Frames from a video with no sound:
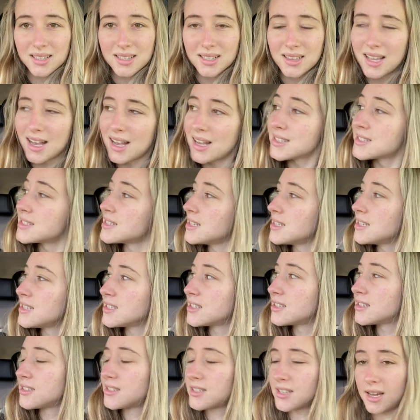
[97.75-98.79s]
class is
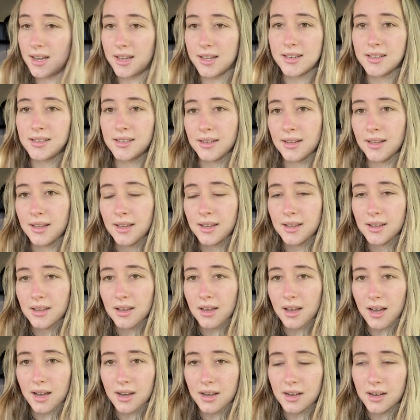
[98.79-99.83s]
done.
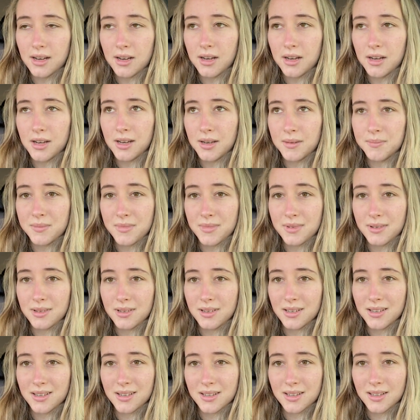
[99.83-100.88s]
It
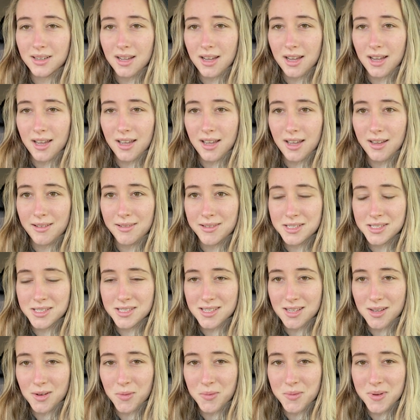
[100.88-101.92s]
was
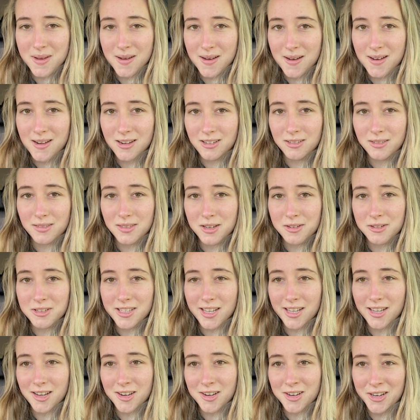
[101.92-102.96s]
weird. There was
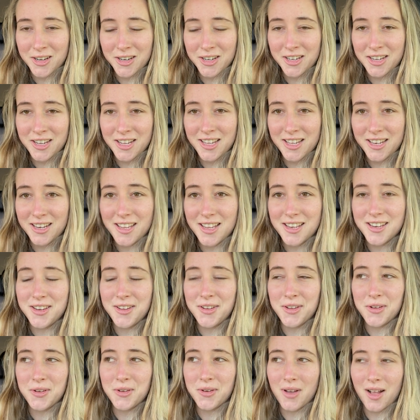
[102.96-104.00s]
like a curtain and
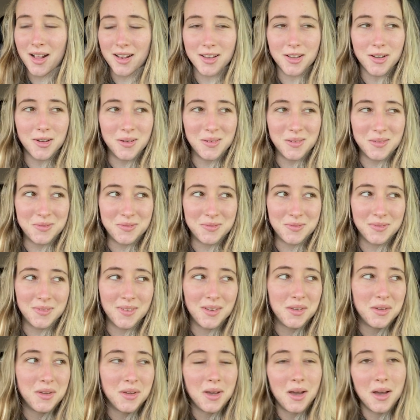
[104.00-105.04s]
you had to go
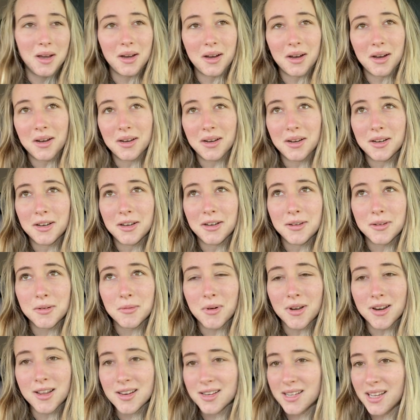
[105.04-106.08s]

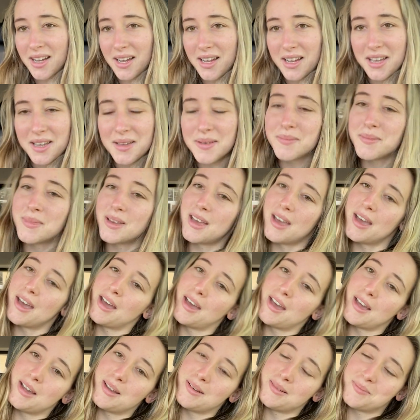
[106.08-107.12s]
one at a time
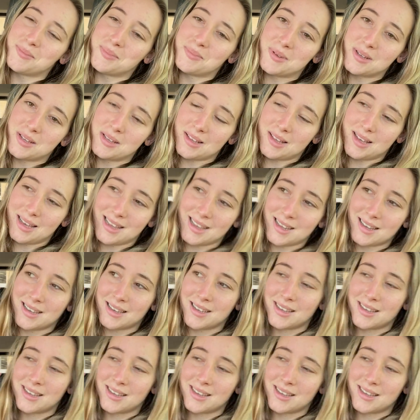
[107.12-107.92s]
and be like